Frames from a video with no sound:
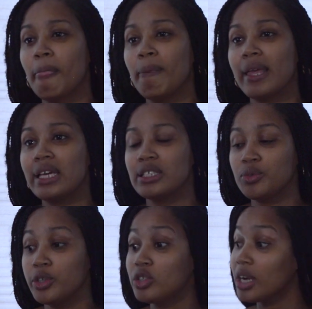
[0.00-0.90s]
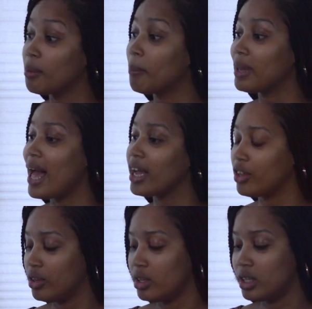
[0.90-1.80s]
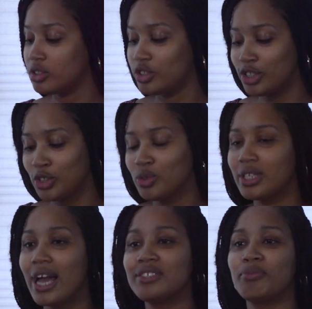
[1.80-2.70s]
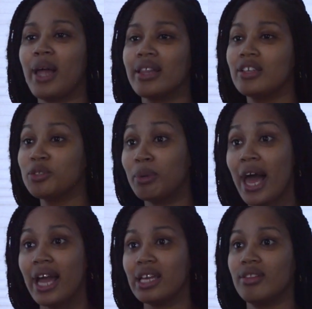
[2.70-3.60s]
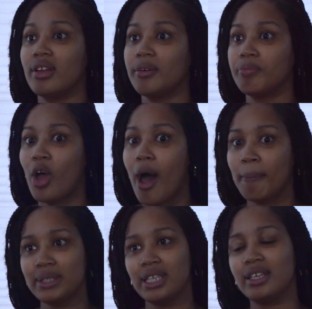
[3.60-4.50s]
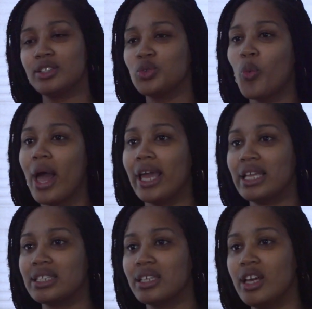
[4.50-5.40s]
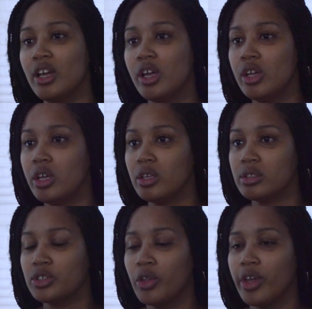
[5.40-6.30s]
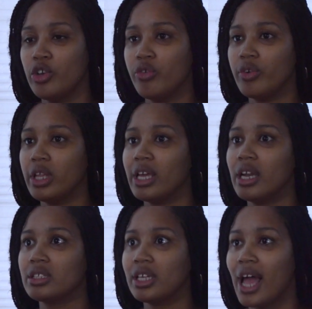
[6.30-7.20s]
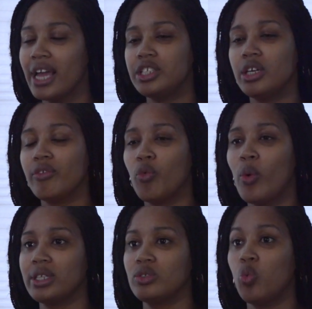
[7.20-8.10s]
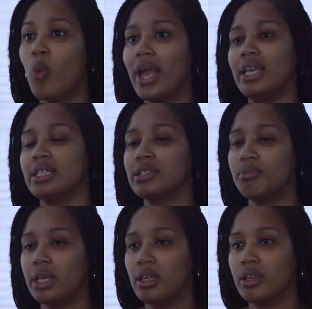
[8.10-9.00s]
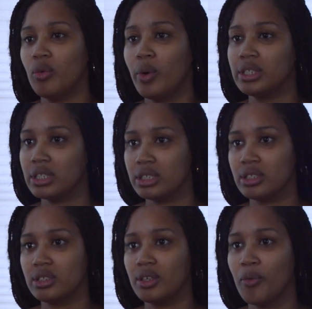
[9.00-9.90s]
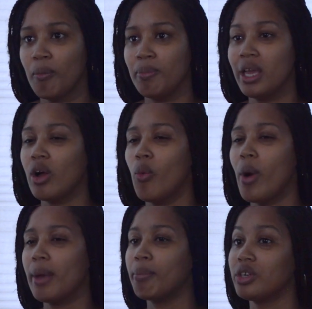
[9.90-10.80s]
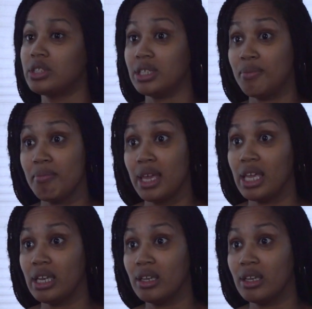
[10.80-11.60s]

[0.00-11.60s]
Because when you're talking about Black, there's two sides of Black. There's Black and the opposite is white. So then you really get into the idea of what does whiteness mean? What does being a white person mean?